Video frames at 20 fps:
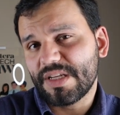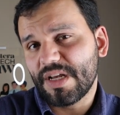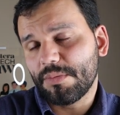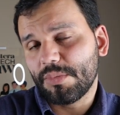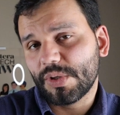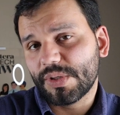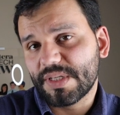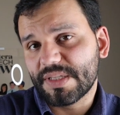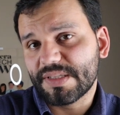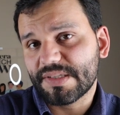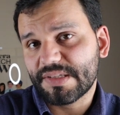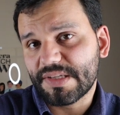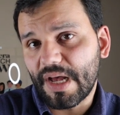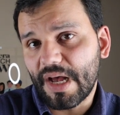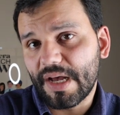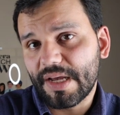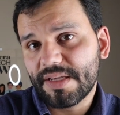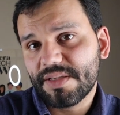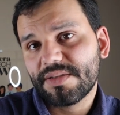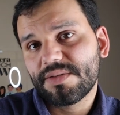doubled in
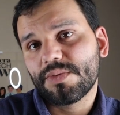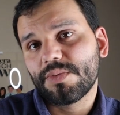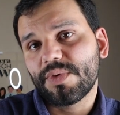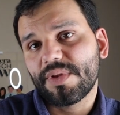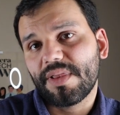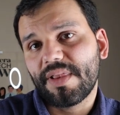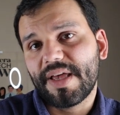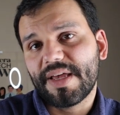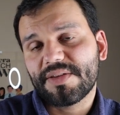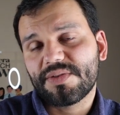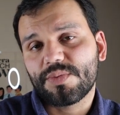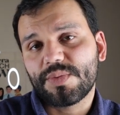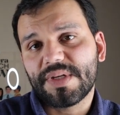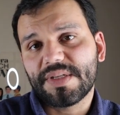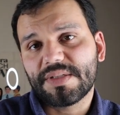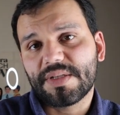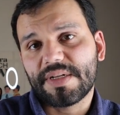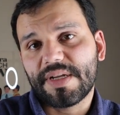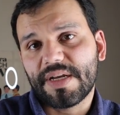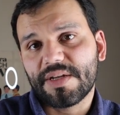size with last
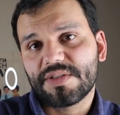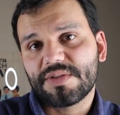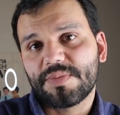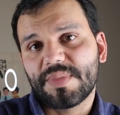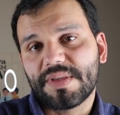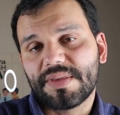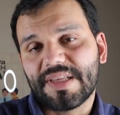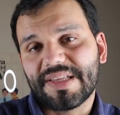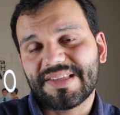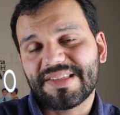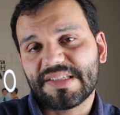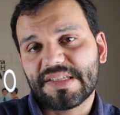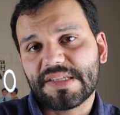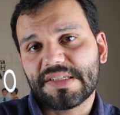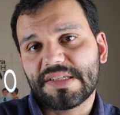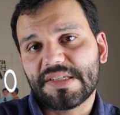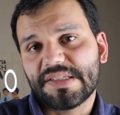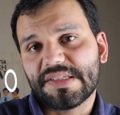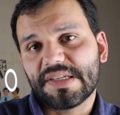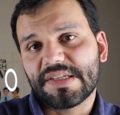week's announcement that
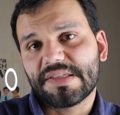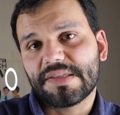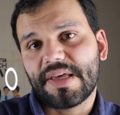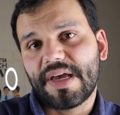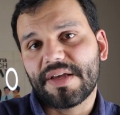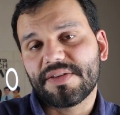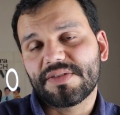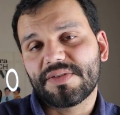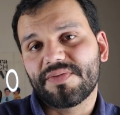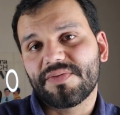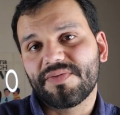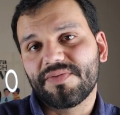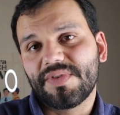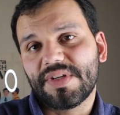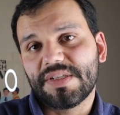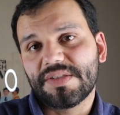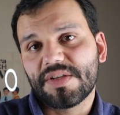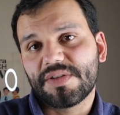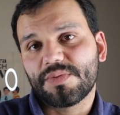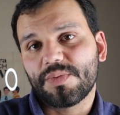66,000
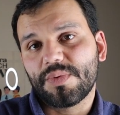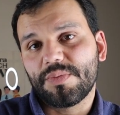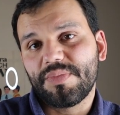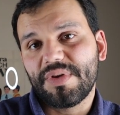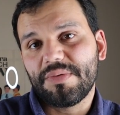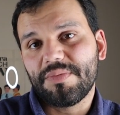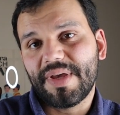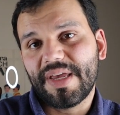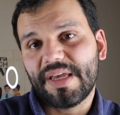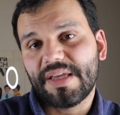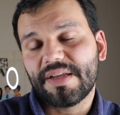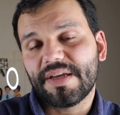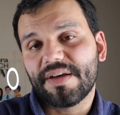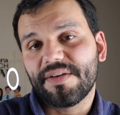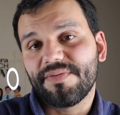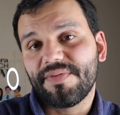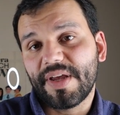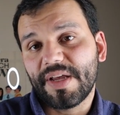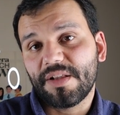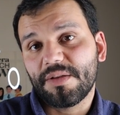visas would be made
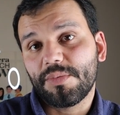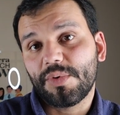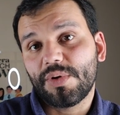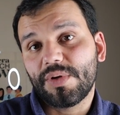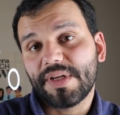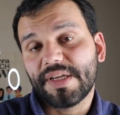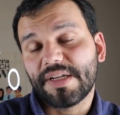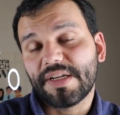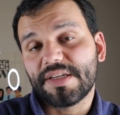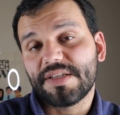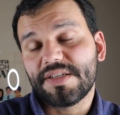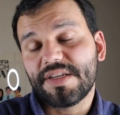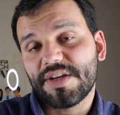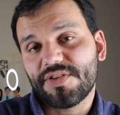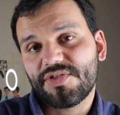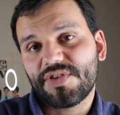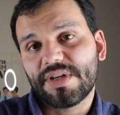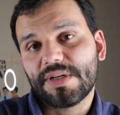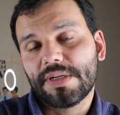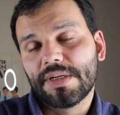available in
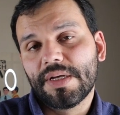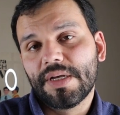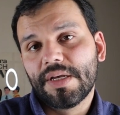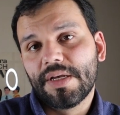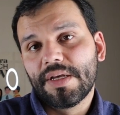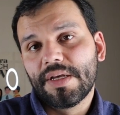addition